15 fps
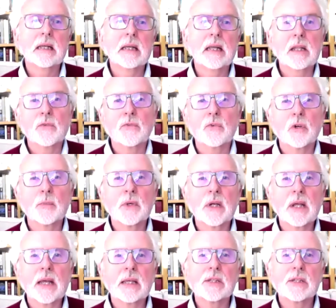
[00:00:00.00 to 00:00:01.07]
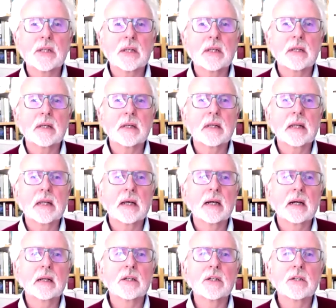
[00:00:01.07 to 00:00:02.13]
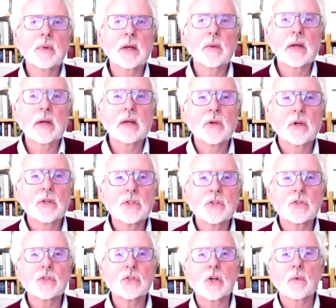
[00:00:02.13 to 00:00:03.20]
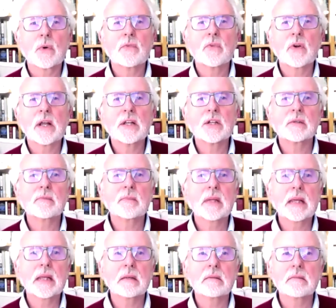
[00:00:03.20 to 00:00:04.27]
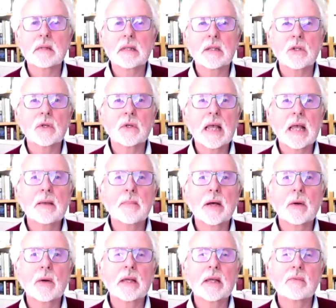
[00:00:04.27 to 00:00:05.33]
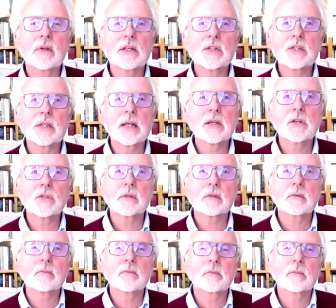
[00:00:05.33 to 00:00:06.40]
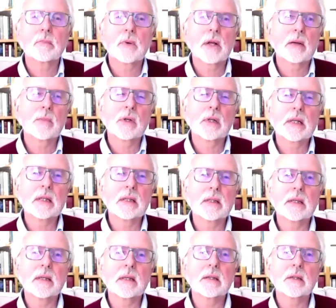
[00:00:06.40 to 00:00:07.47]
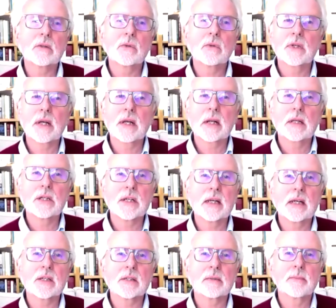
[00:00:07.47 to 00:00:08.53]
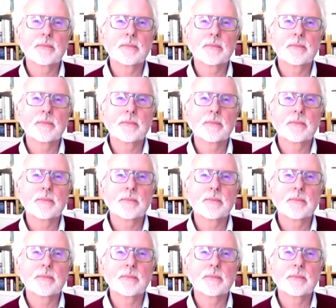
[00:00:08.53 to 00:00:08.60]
In the former case, in, in Ireland, by way of constitutional referendum, in, in the U K, by way of legislation, primarily the Northern Ireland Act.